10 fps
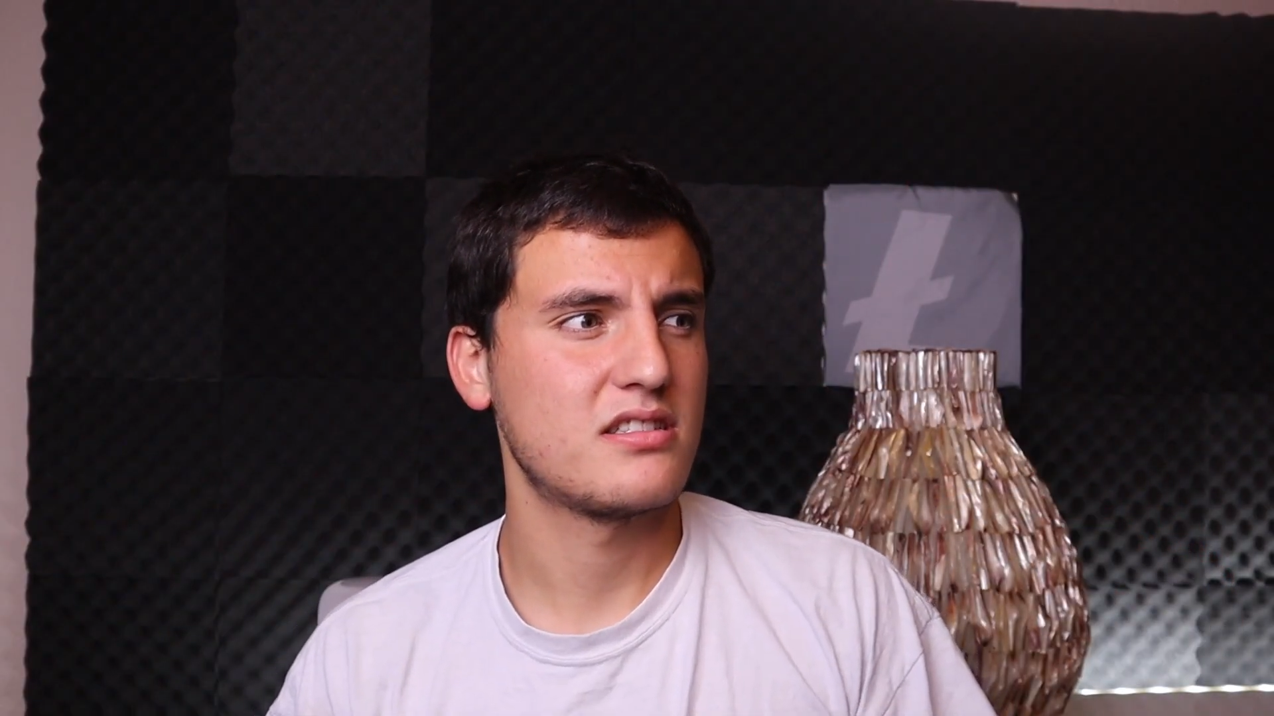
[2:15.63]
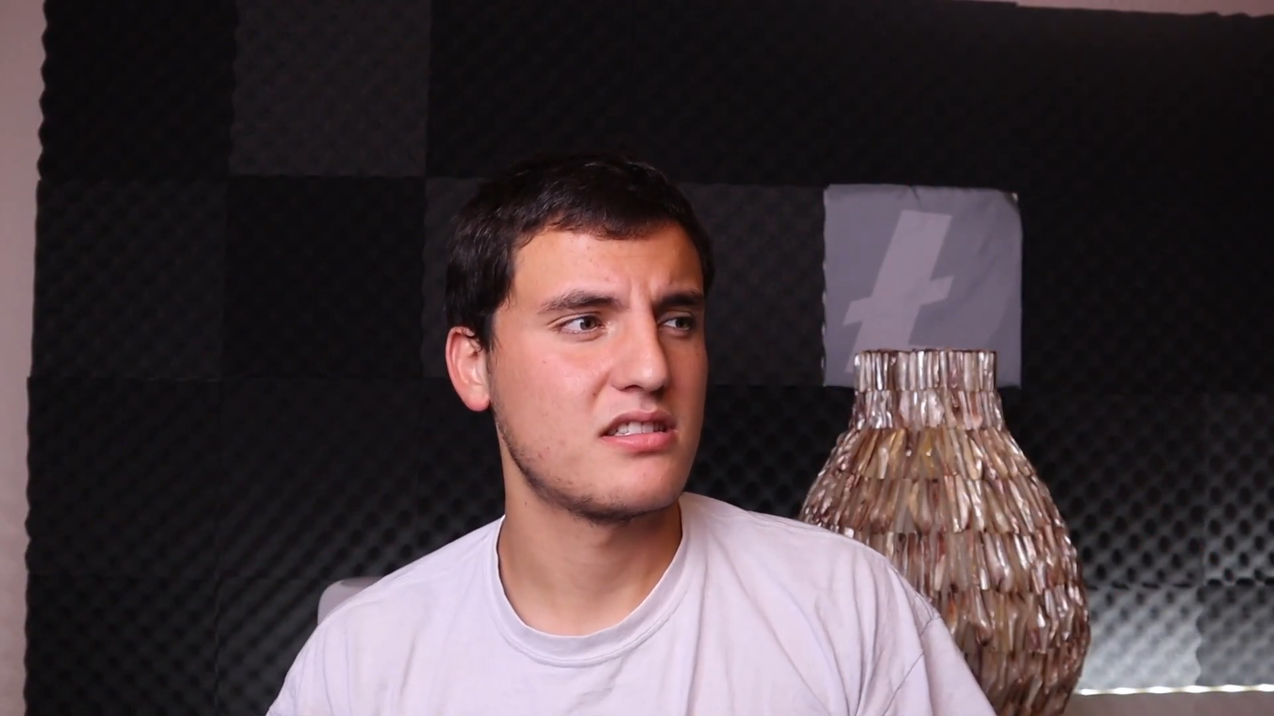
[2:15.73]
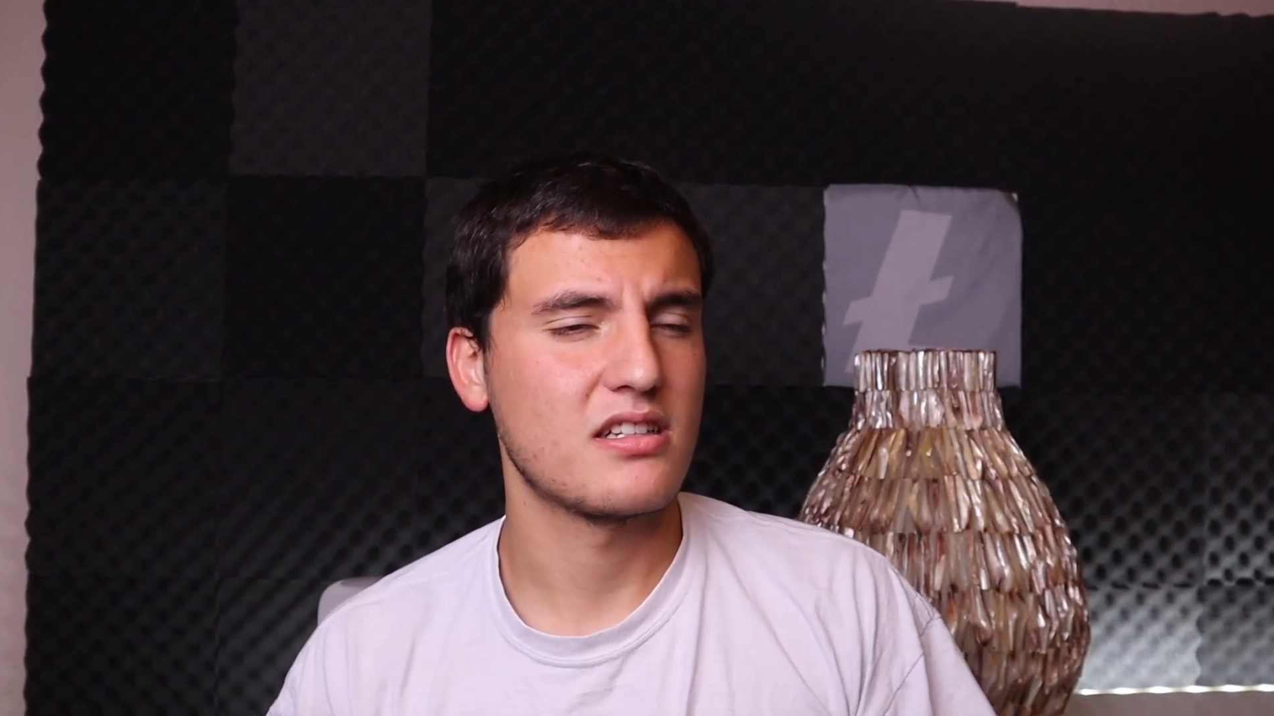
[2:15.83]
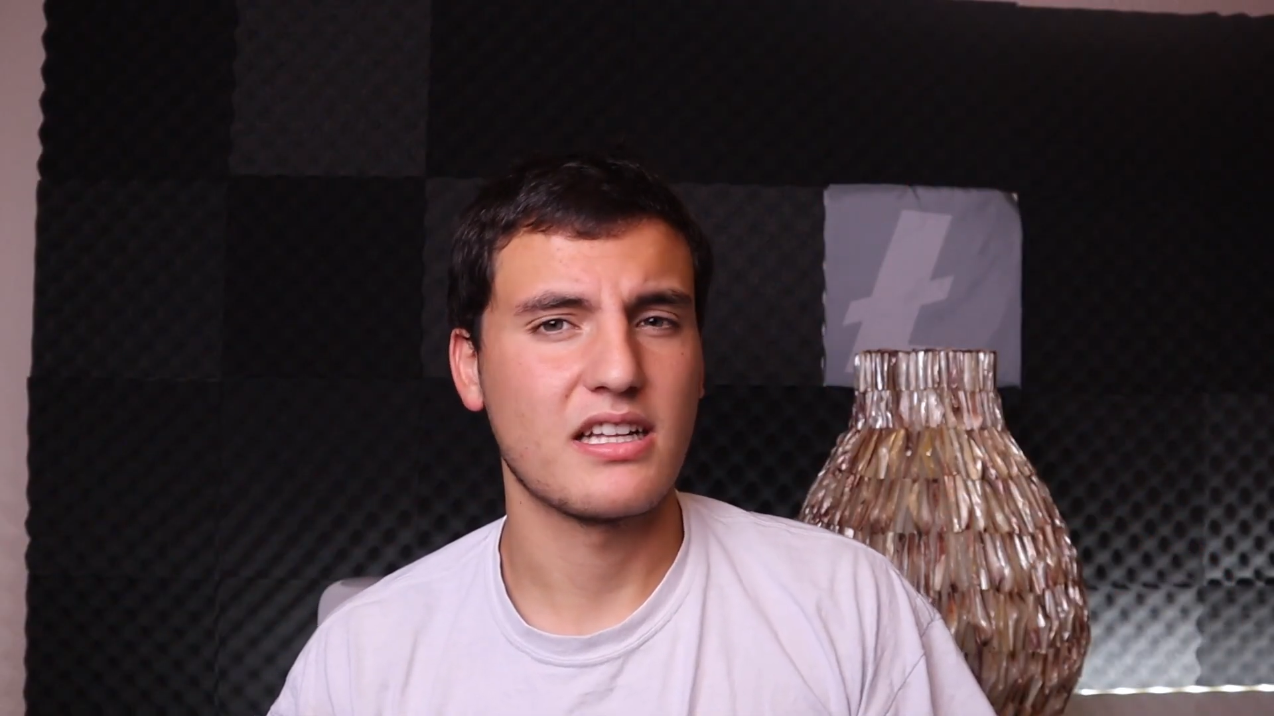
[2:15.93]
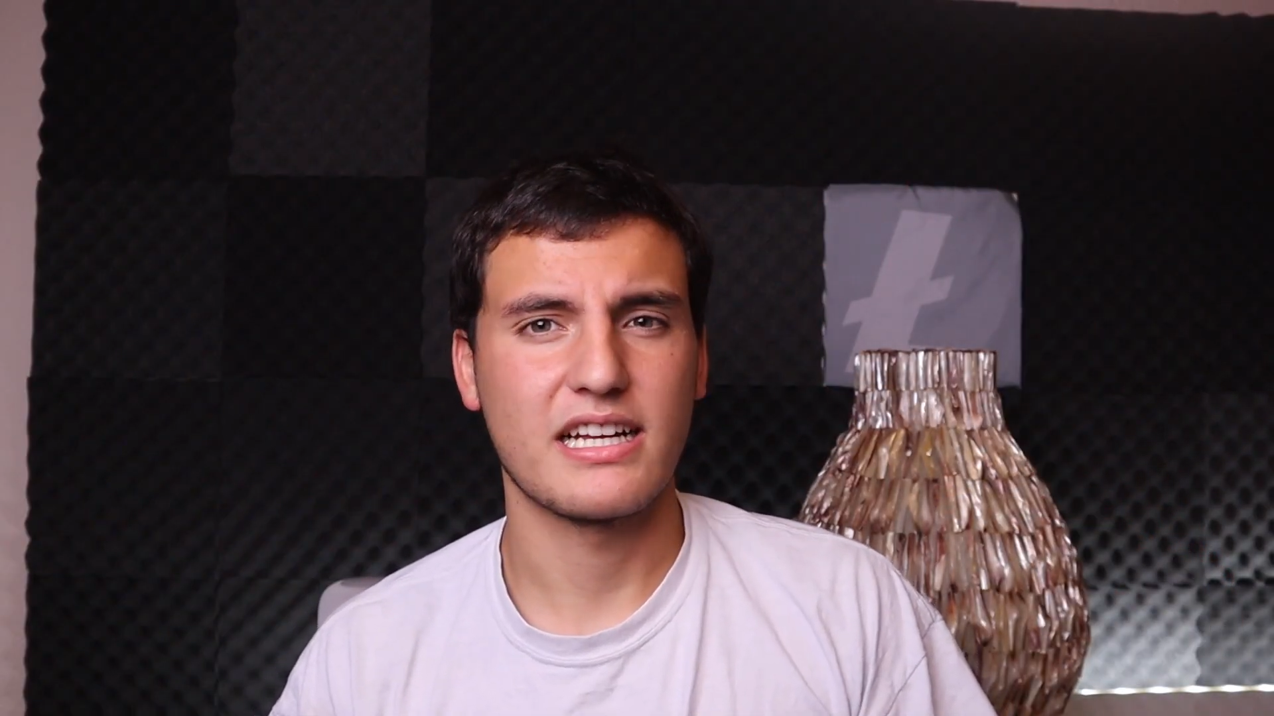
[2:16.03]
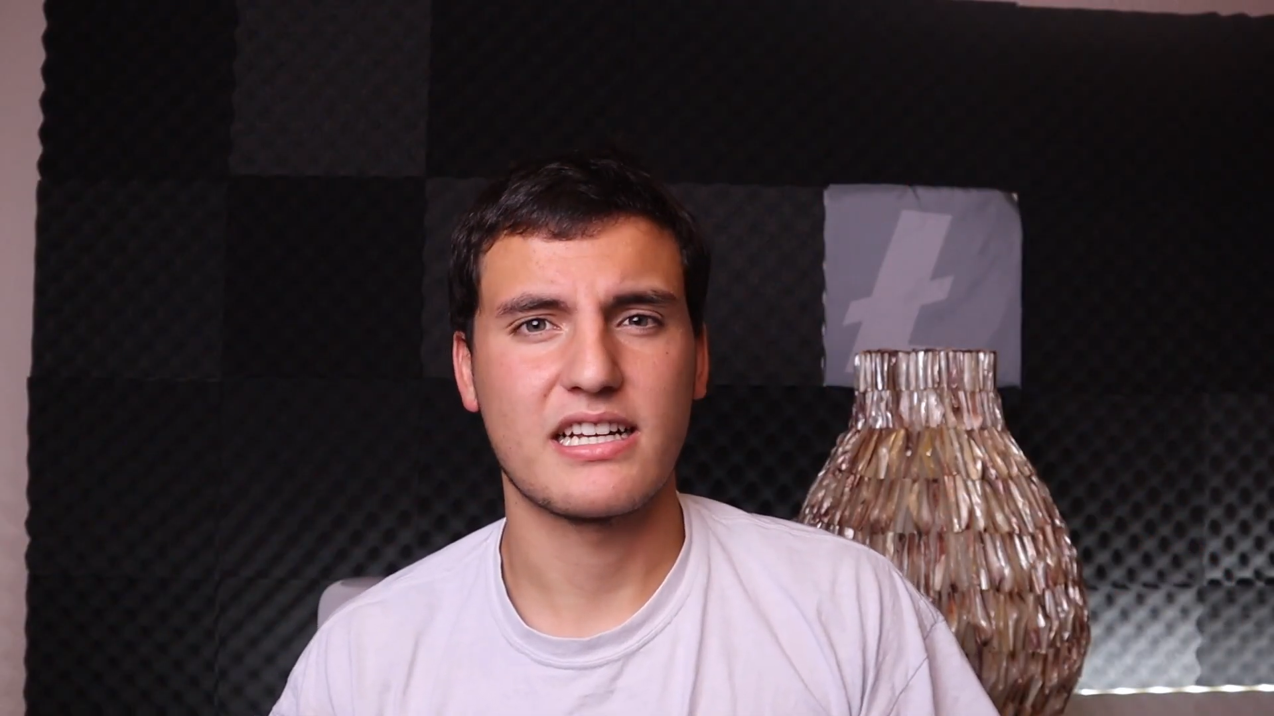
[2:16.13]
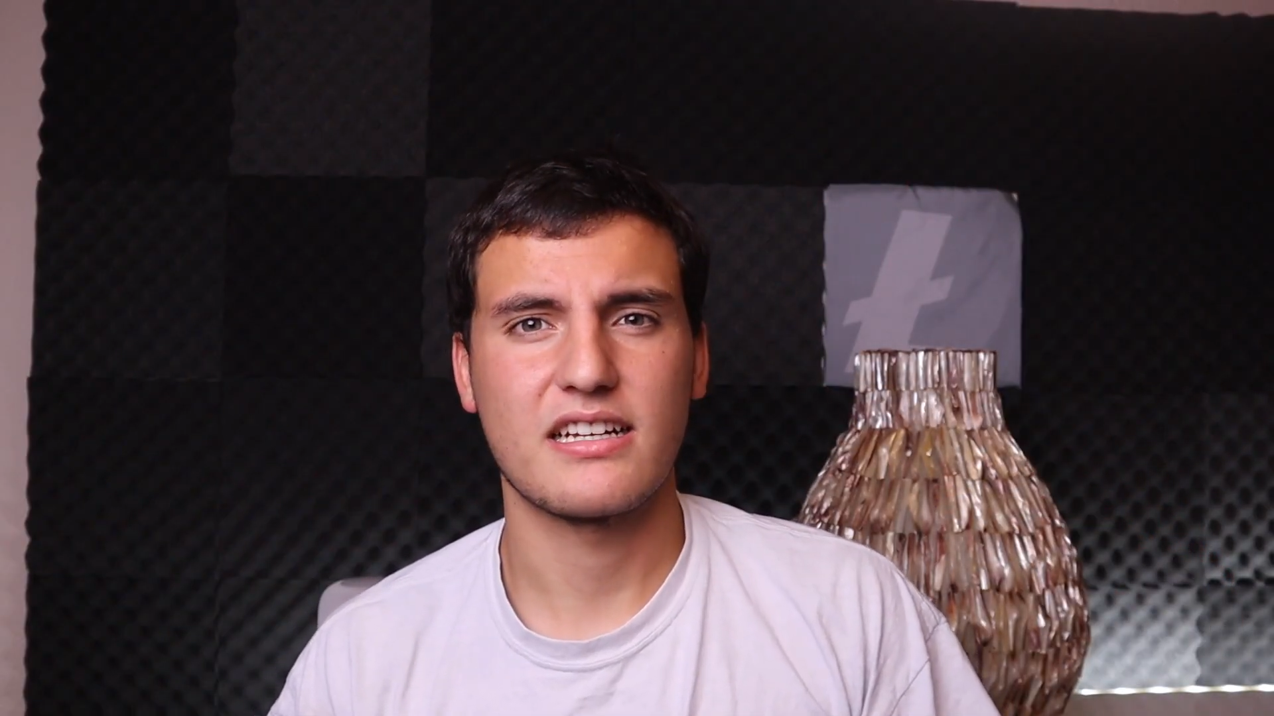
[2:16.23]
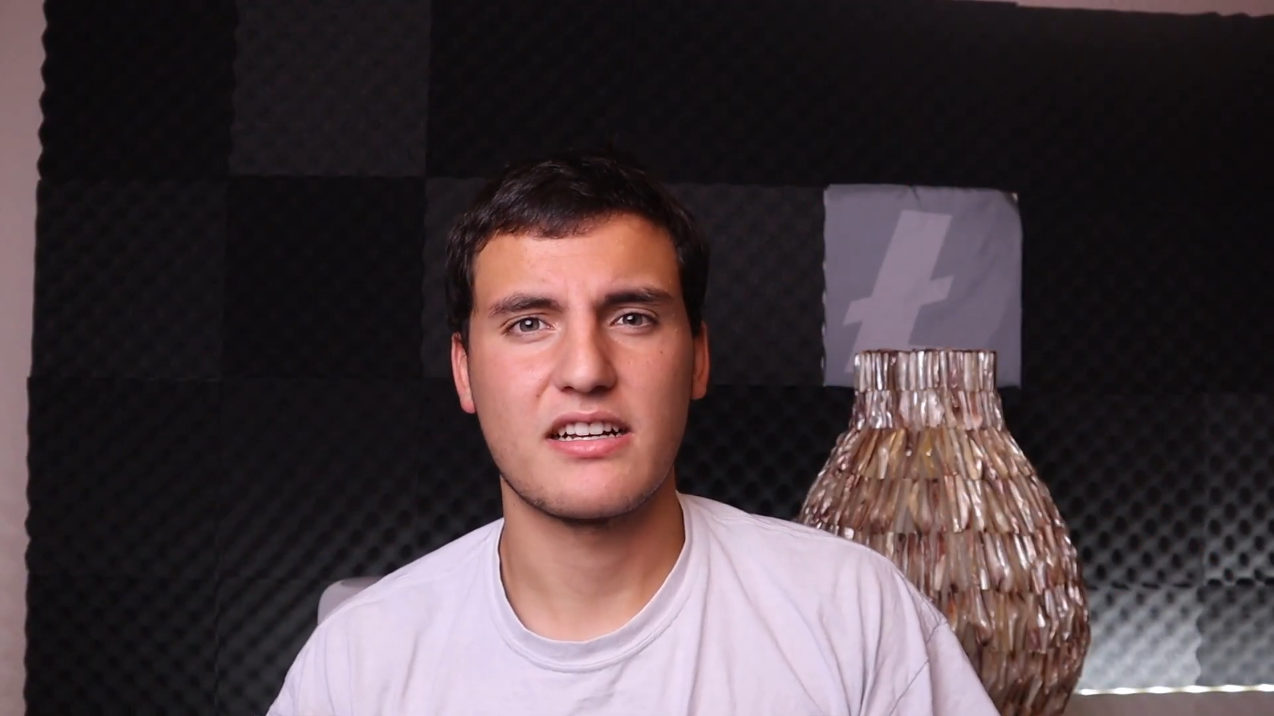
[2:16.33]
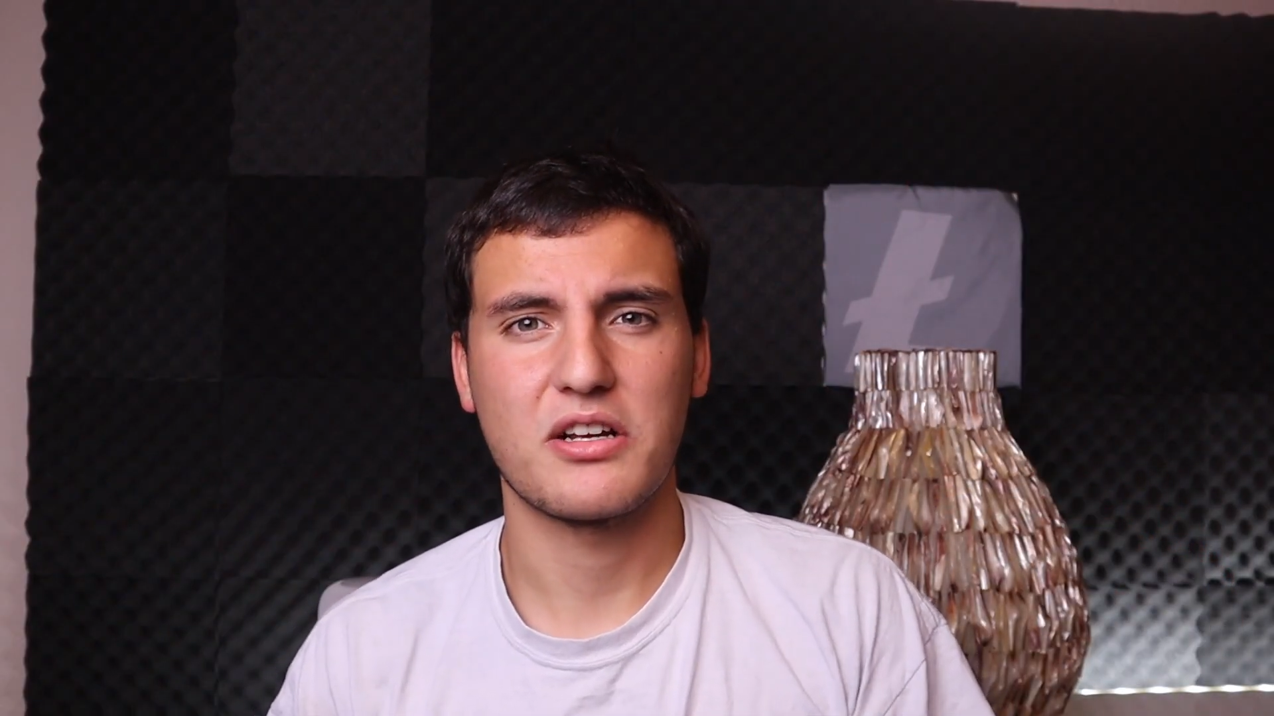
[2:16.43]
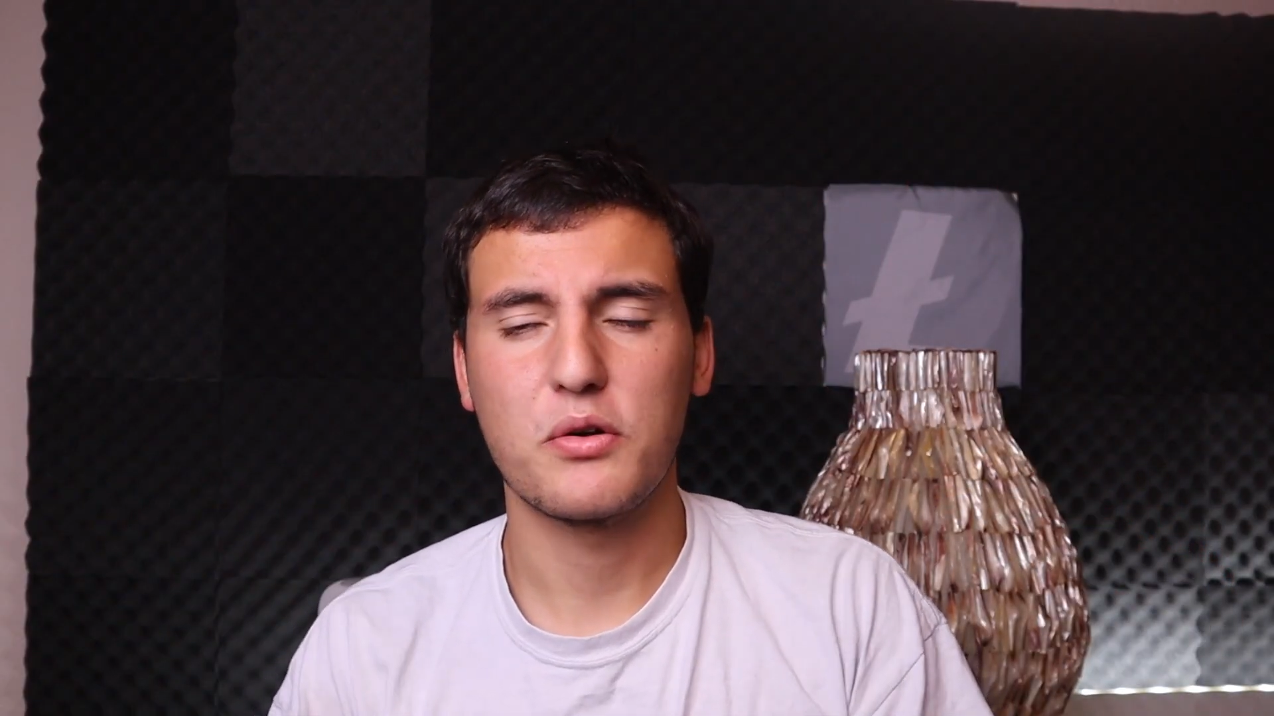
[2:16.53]
to
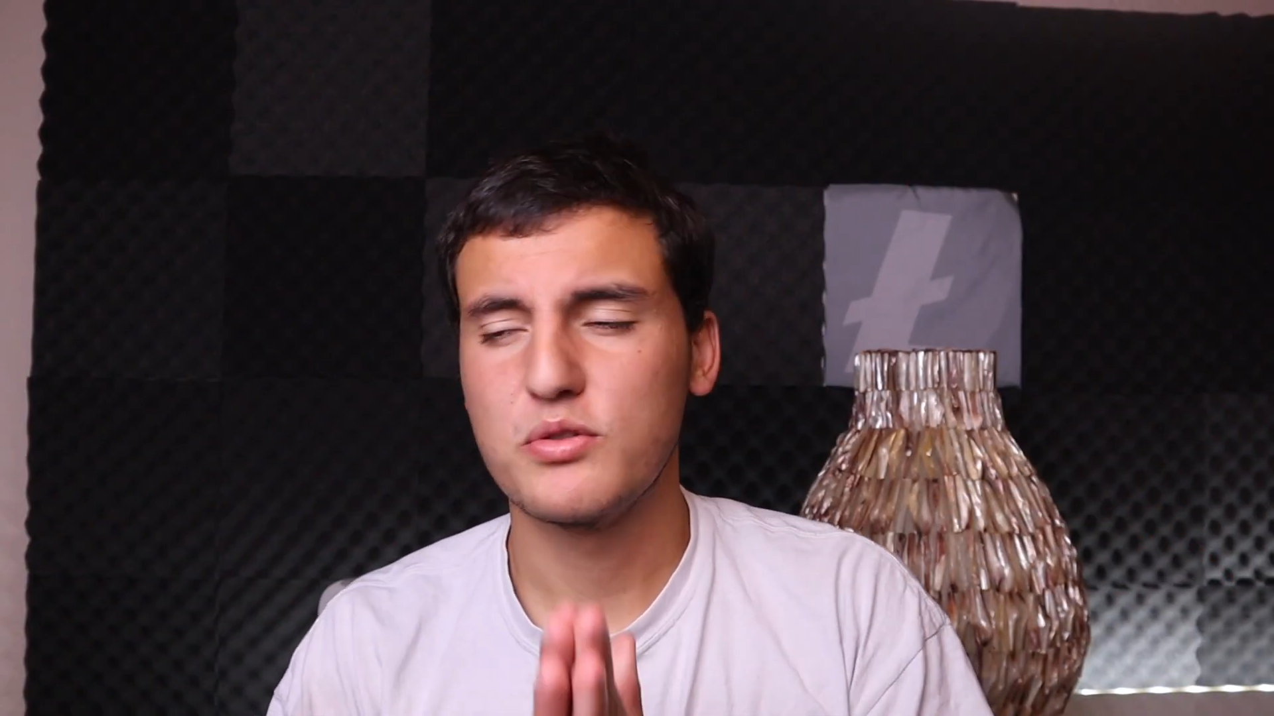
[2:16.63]
go